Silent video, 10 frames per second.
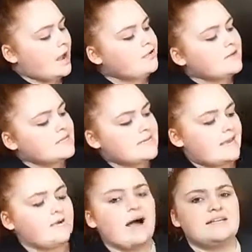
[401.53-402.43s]
you can
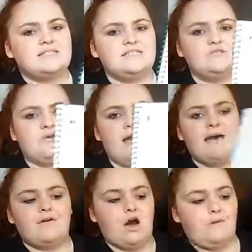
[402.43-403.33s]
tell I still don't
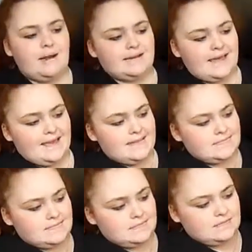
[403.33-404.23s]
have all my
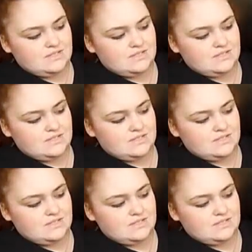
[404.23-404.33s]
days